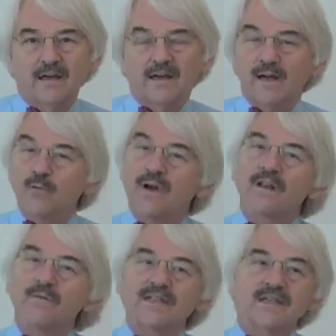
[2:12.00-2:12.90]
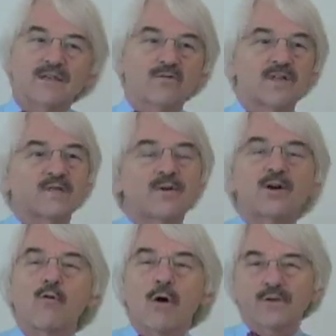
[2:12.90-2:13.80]
And one of the ways to do it is to put a
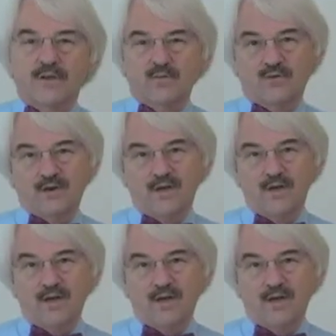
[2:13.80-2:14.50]
quote on the board.